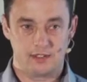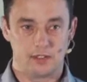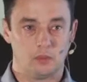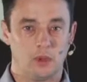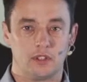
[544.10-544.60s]
is
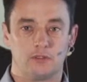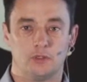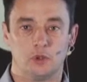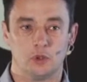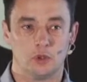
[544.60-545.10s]
that one in
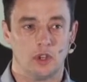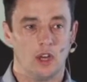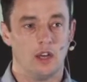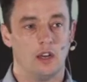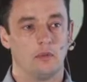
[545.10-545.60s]
four
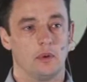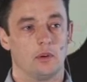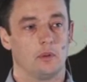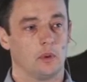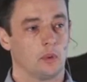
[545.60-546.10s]

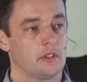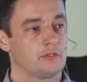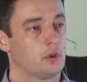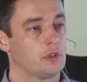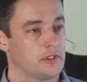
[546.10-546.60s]

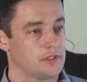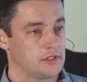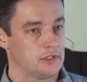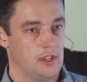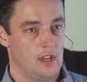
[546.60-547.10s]
of
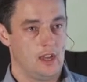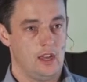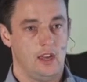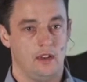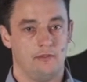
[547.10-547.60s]
us
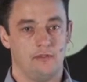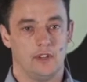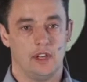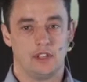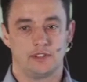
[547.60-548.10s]
have
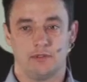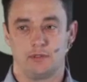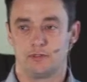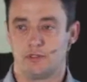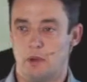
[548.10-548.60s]

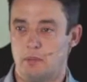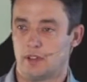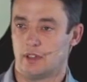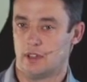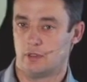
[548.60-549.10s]
suffered from a
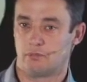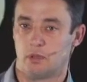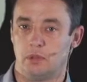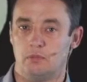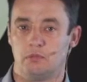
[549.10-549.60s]
mental health
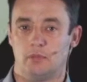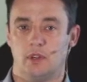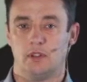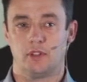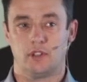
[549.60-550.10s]
problem
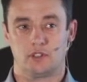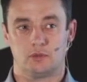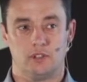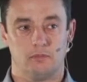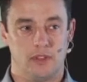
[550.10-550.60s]
over the last
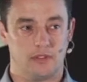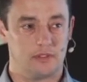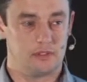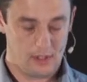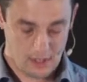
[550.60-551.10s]
12 months.